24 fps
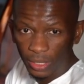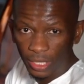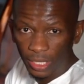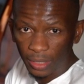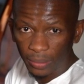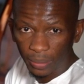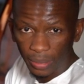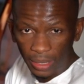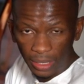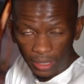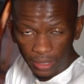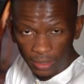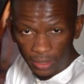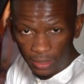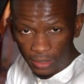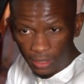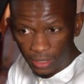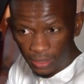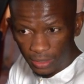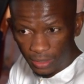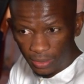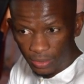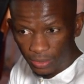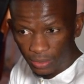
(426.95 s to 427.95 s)
get bucket
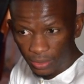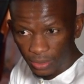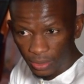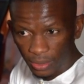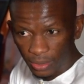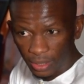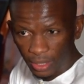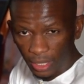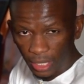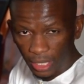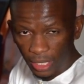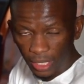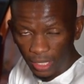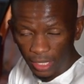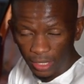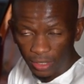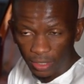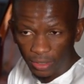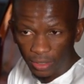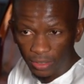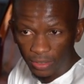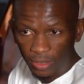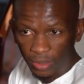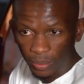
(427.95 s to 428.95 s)
seats for great
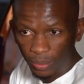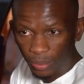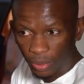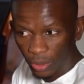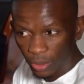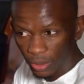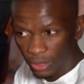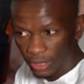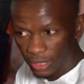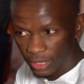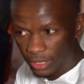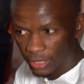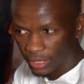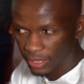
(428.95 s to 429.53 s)
lateral support.